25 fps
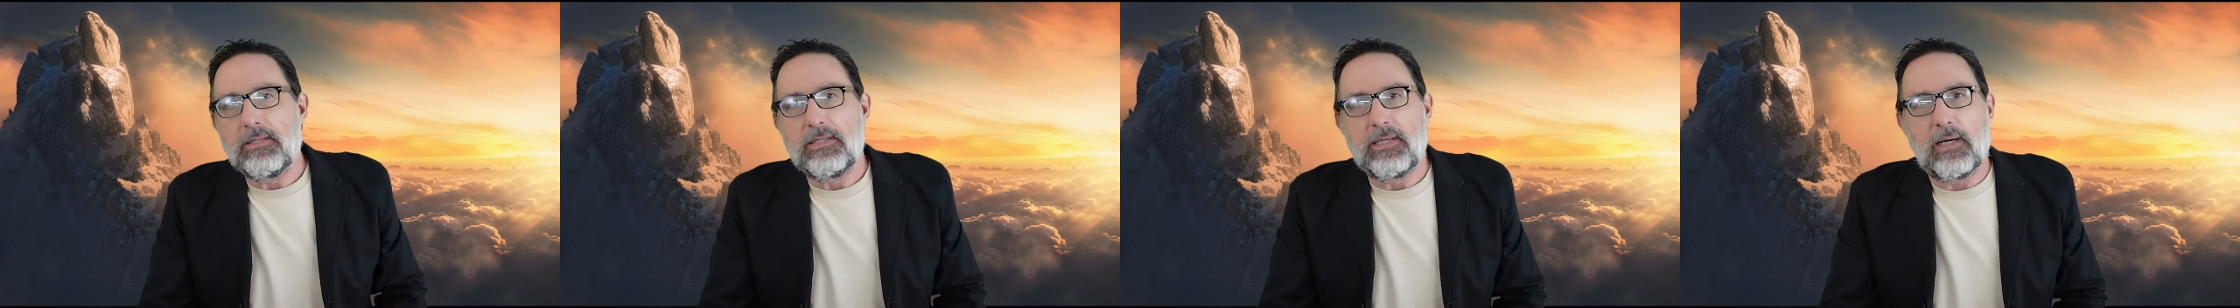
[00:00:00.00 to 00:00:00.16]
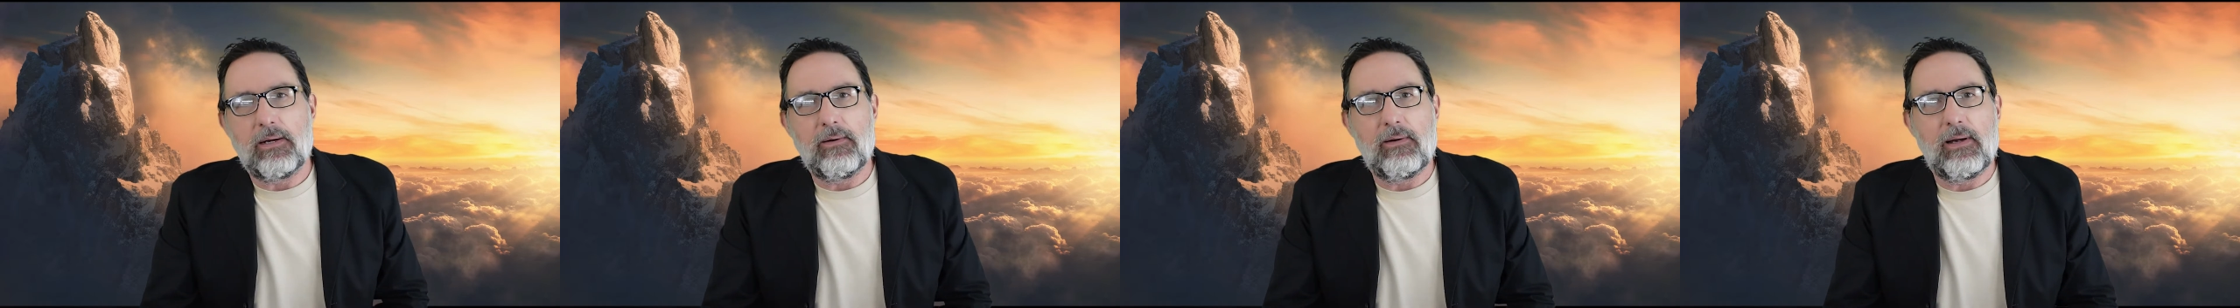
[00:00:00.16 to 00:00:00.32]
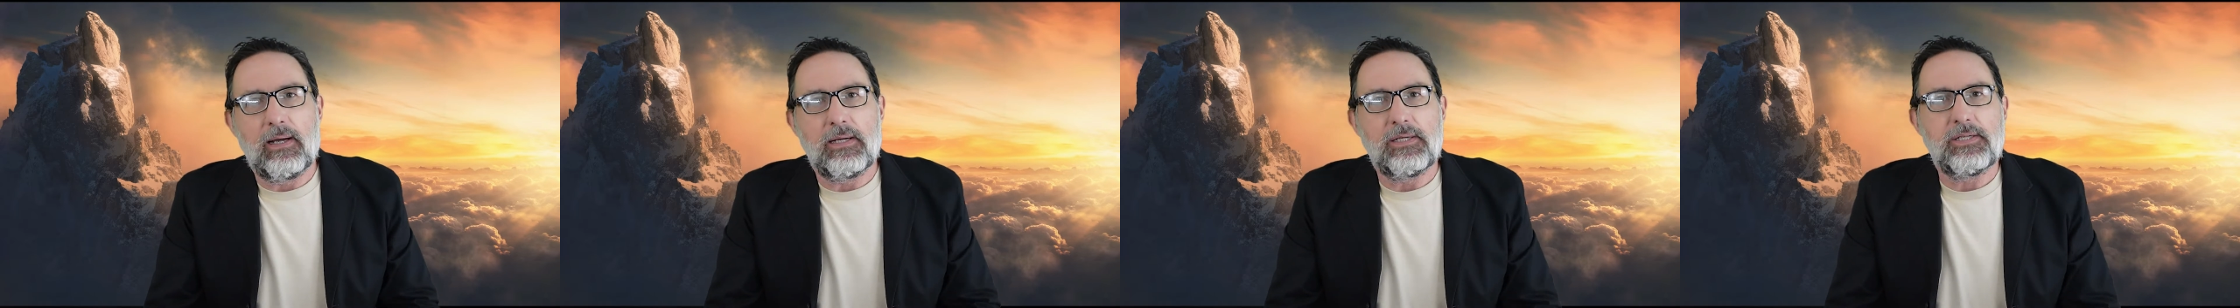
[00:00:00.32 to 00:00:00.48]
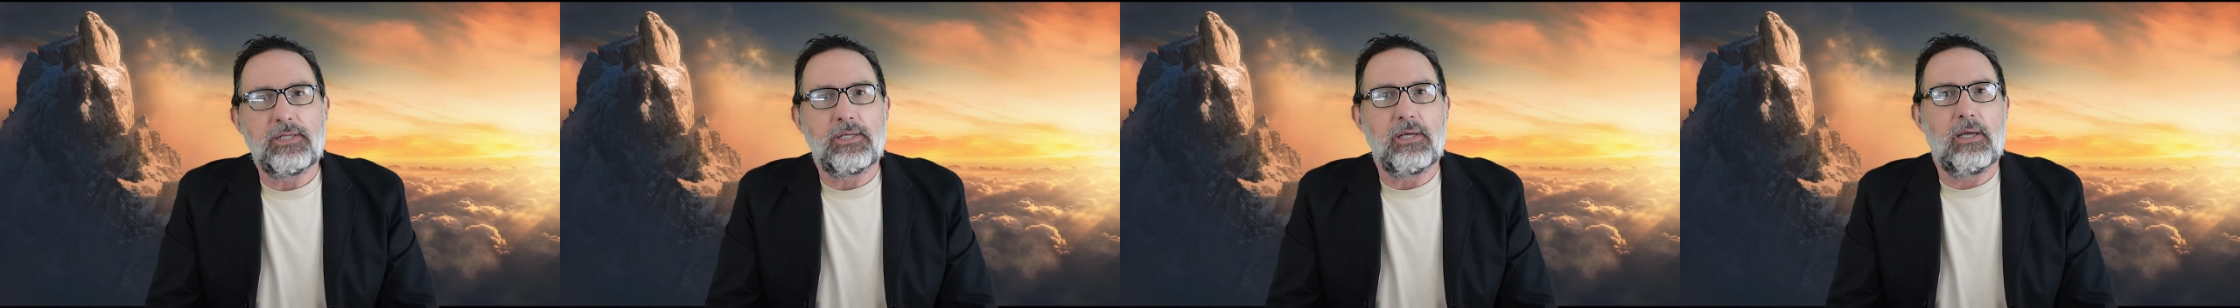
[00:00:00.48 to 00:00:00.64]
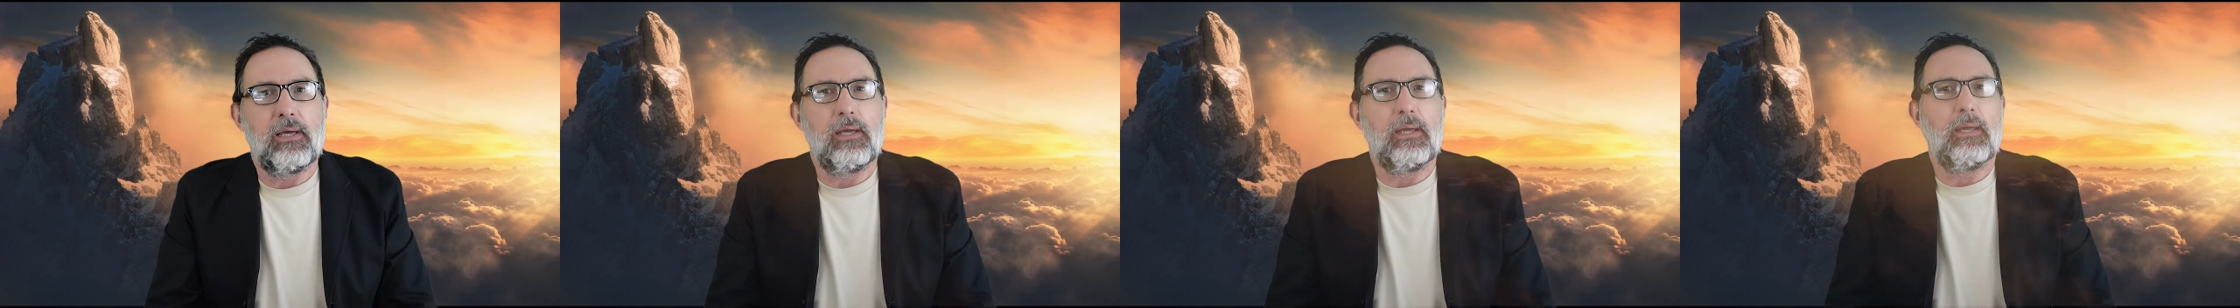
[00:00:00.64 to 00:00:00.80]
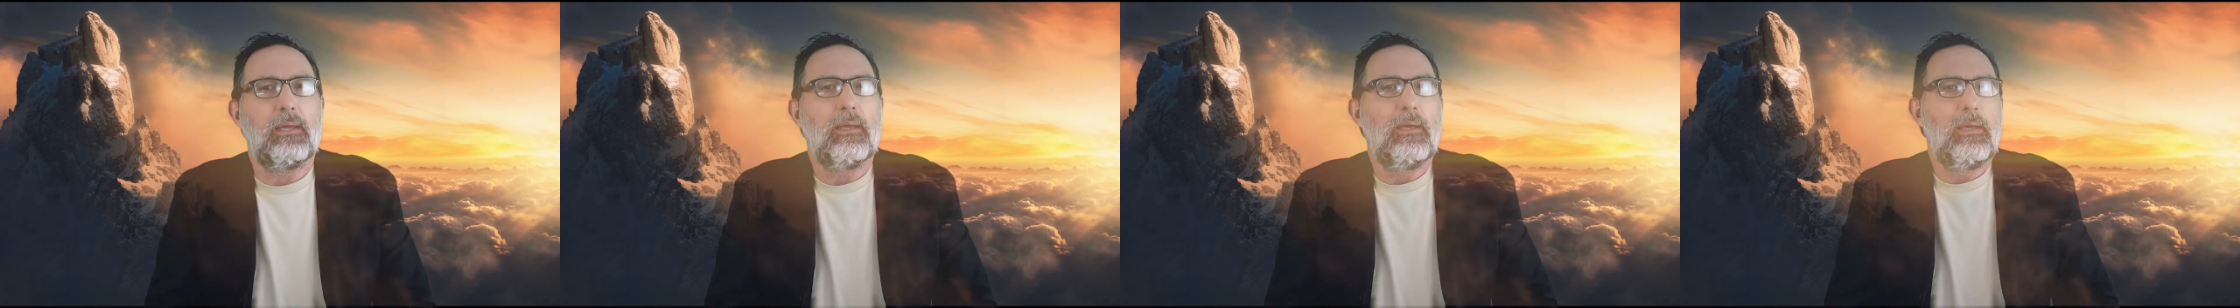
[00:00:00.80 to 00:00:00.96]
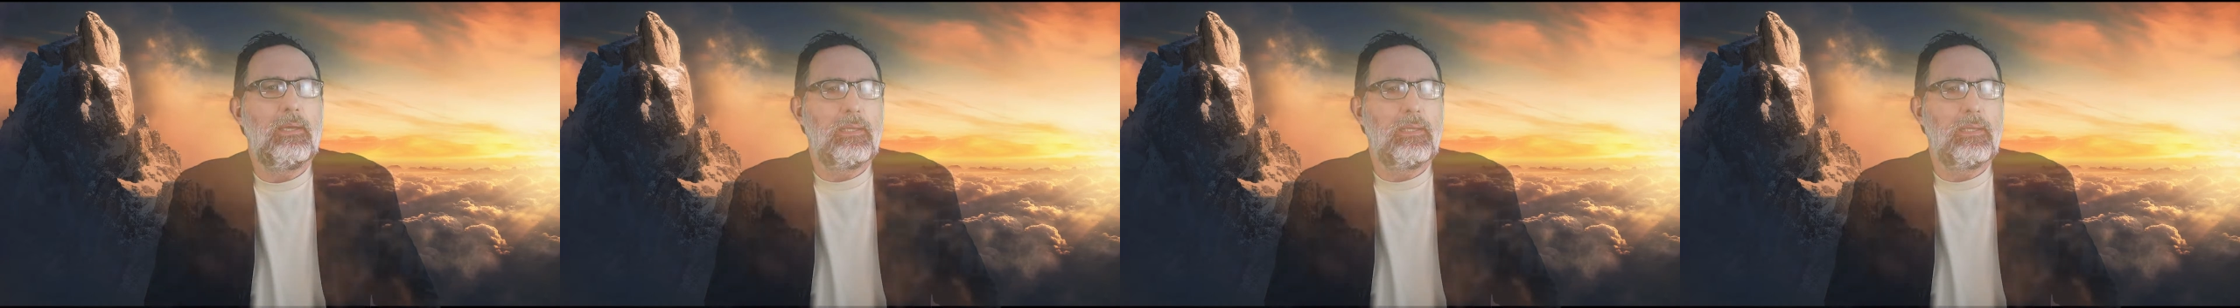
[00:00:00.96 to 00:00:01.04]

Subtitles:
dare I say,